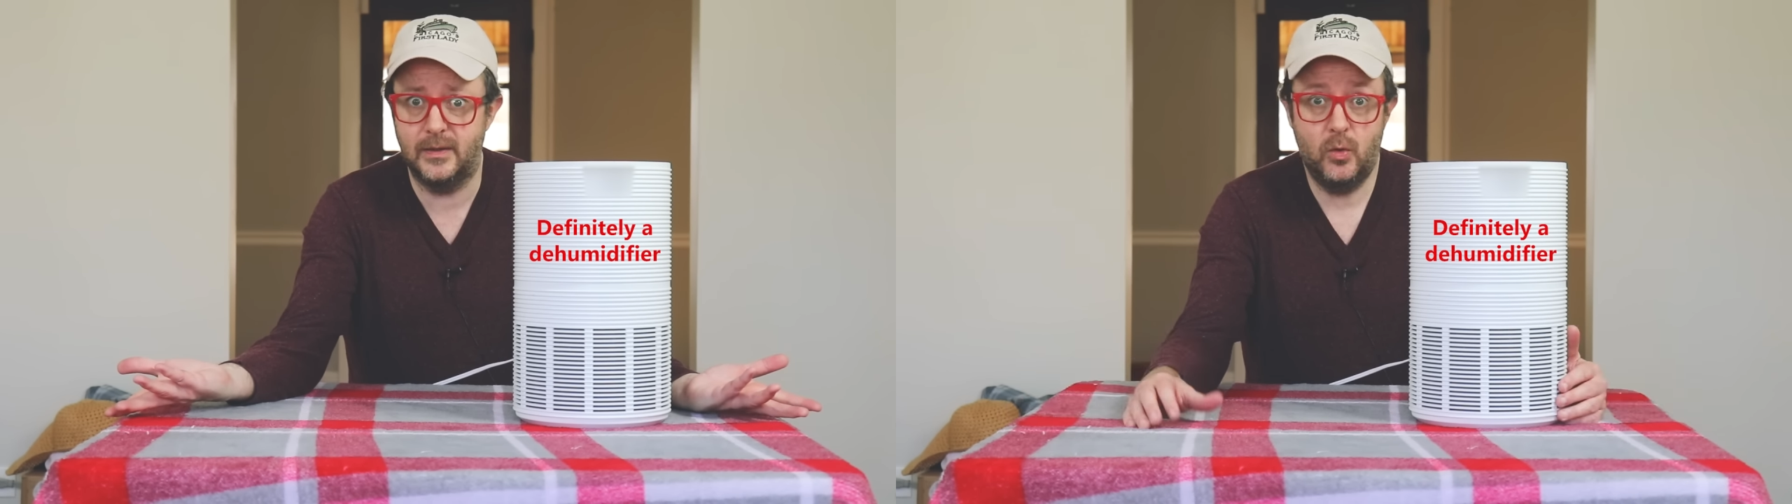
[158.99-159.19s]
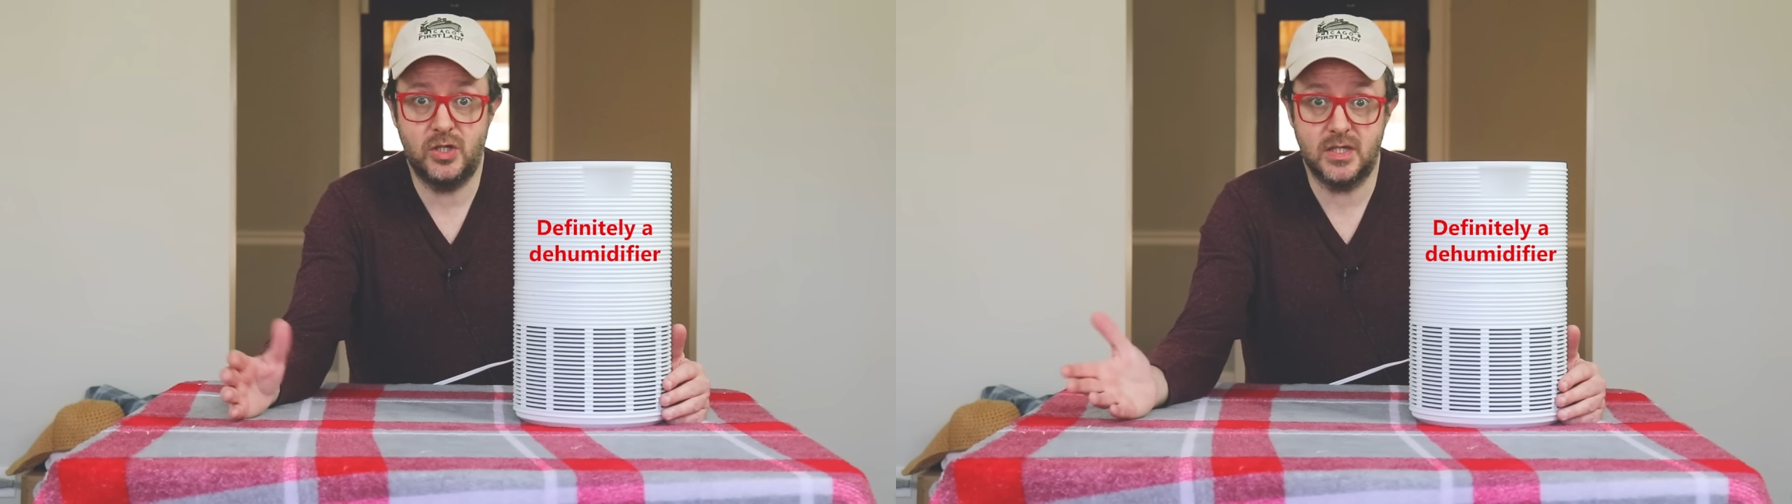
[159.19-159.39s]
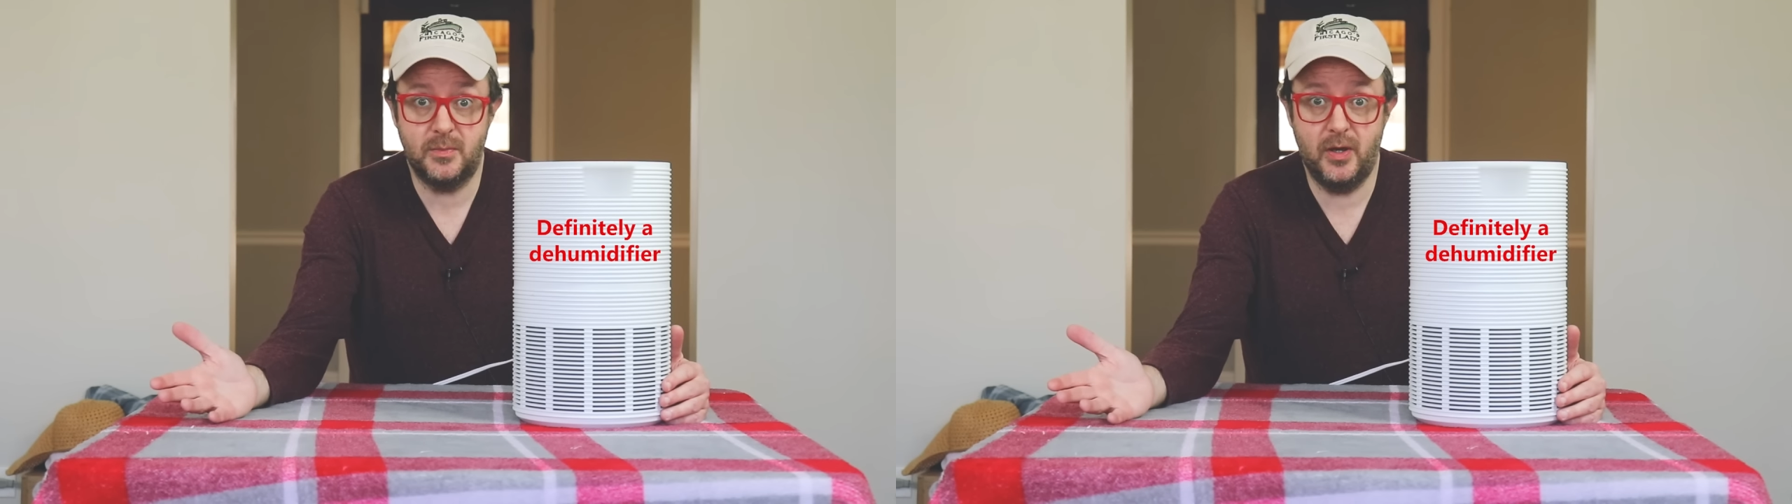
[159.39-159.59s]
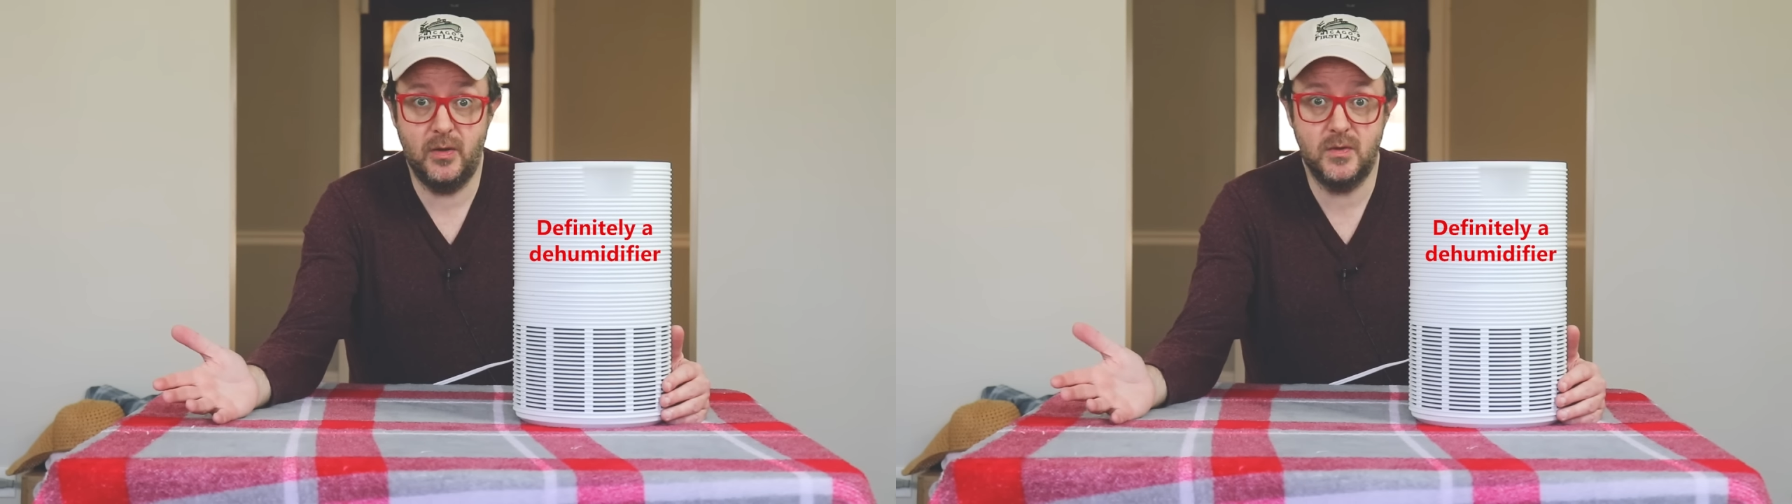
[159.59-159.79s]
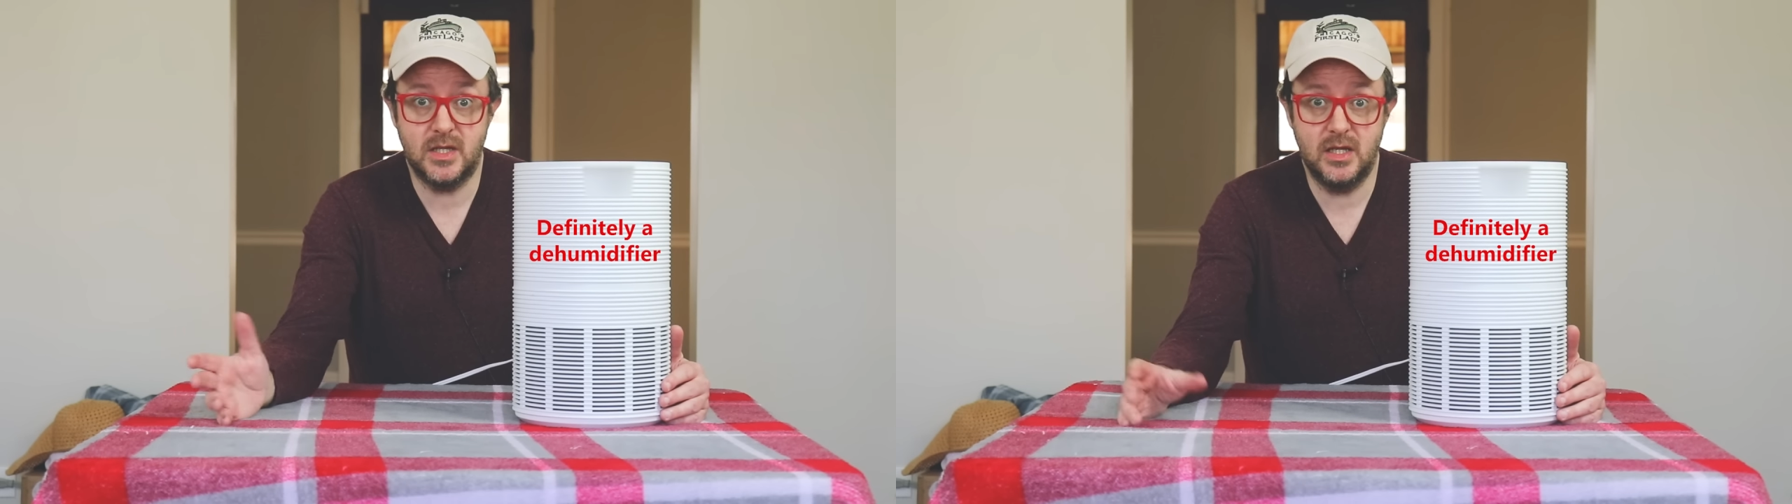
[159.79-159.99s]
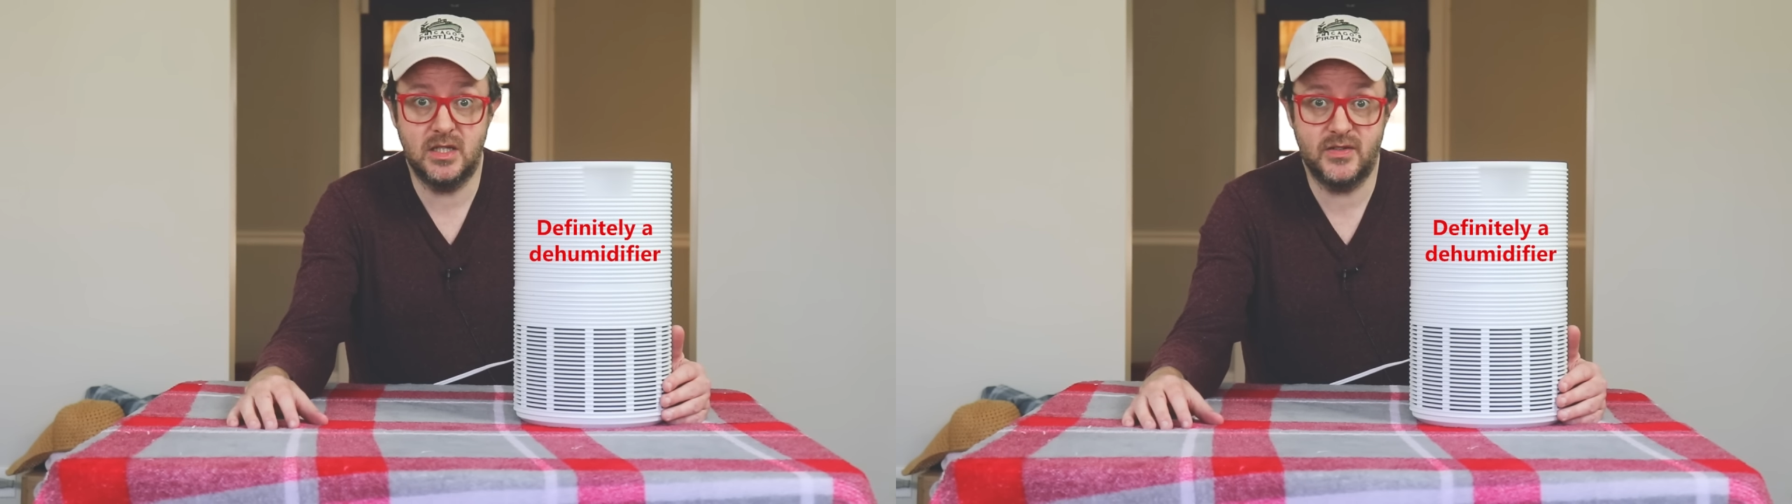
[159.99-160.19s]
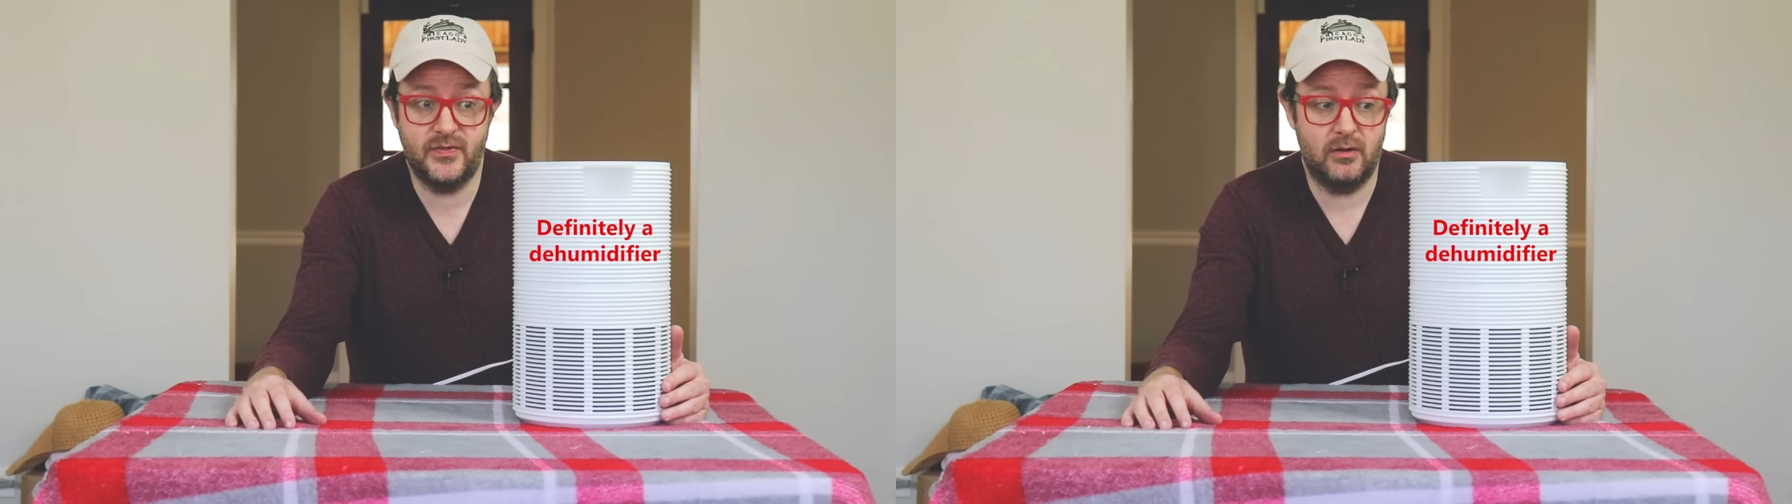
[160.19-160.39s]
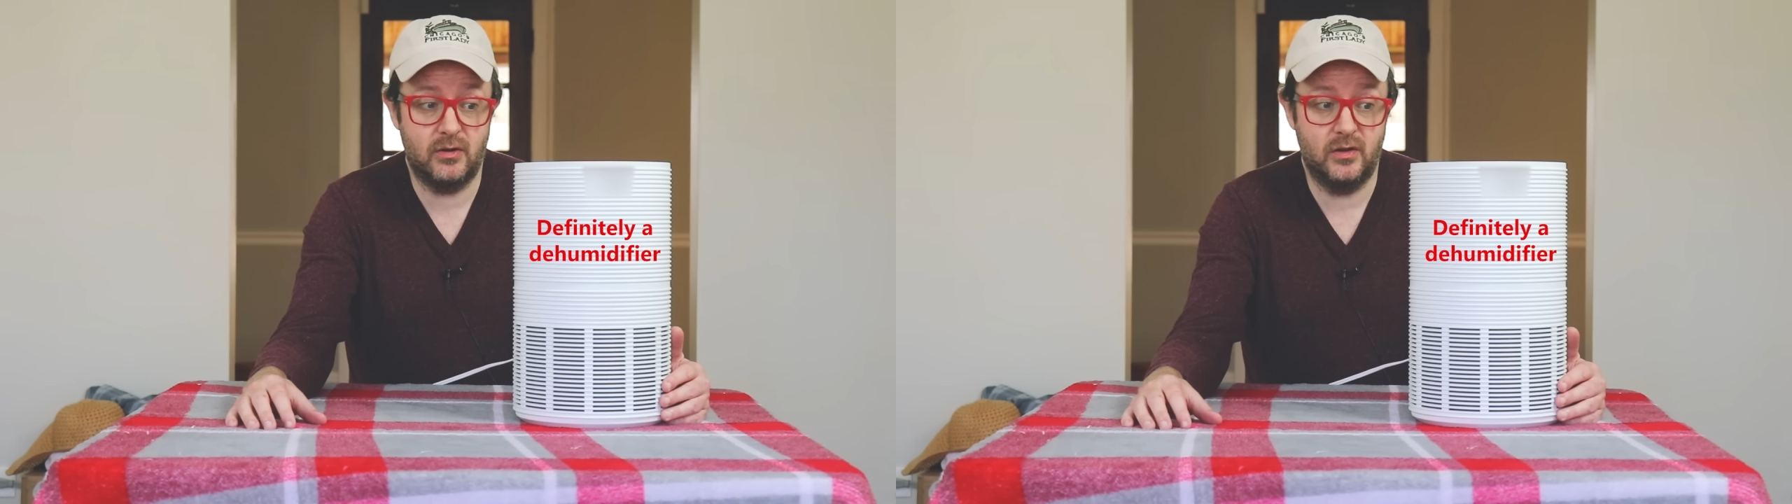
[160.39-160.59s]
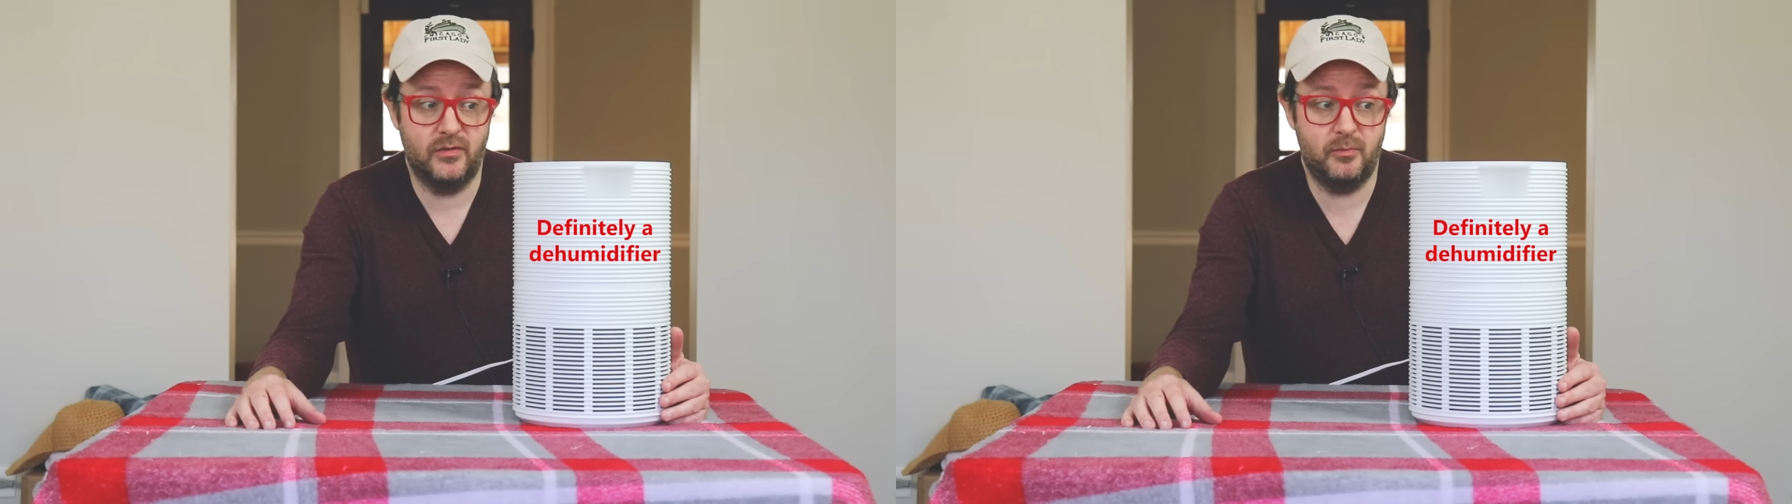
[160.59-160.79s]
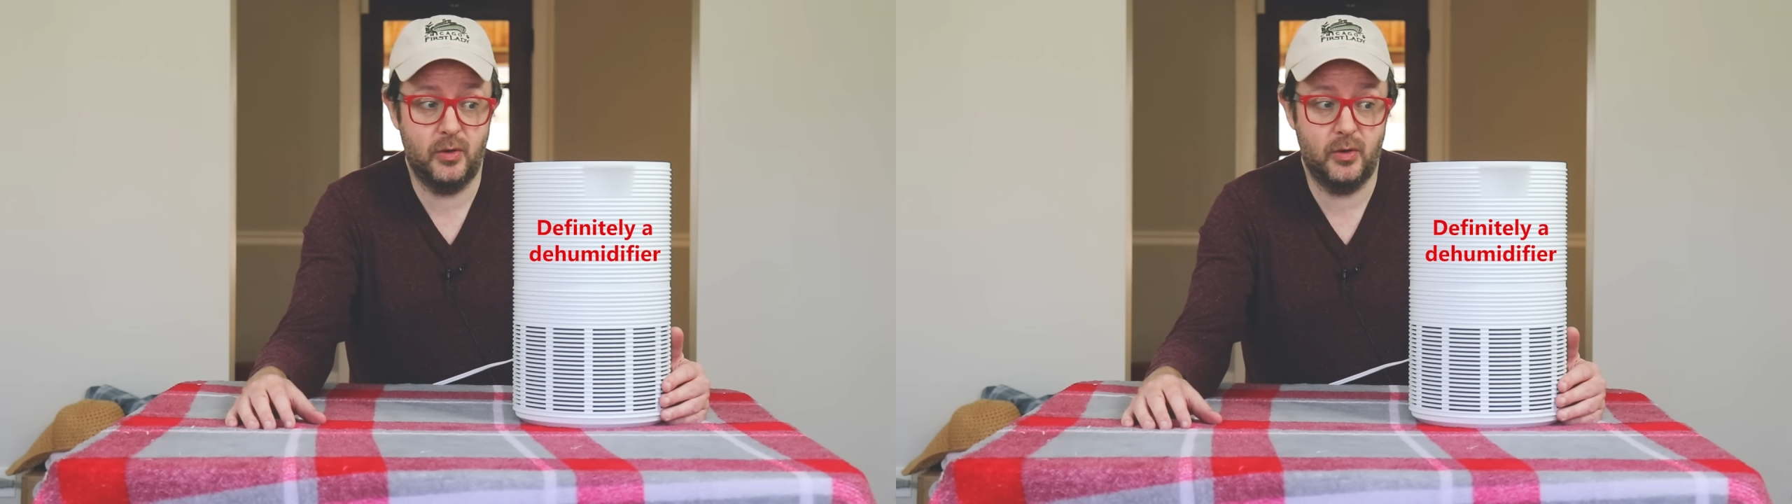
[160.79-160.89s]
which I suppose is fair enough,